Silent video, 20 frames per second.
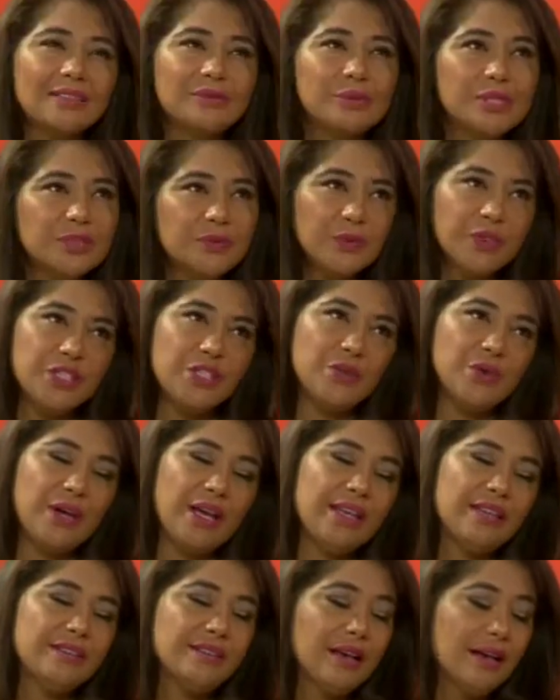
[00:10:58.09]
when, when you
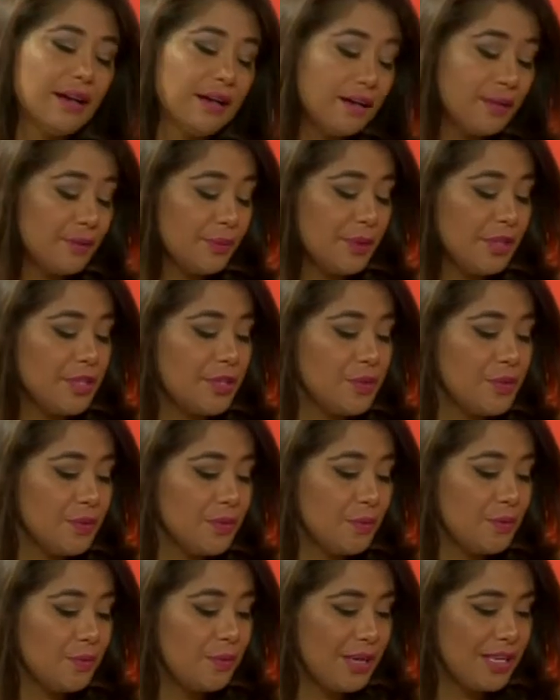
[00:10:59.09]
uh, when
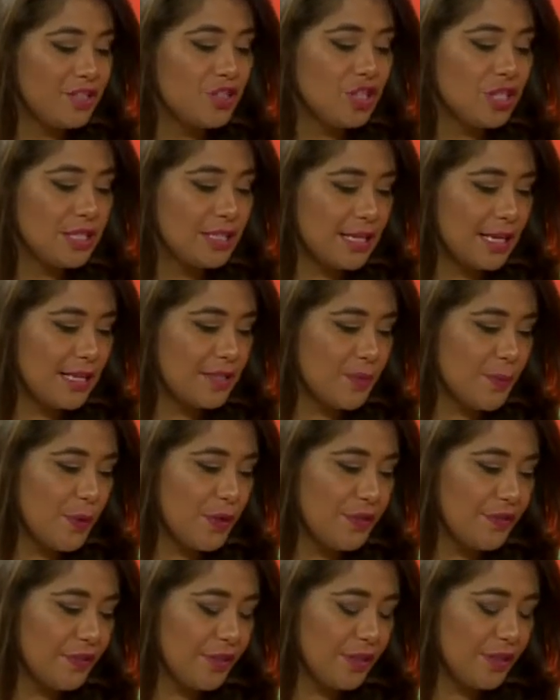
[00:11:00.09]
you mentioned dance,
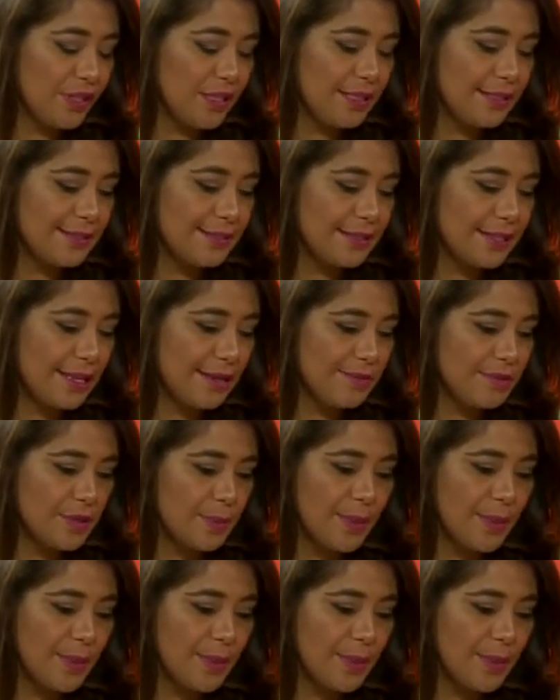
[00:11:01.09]
one of the things came to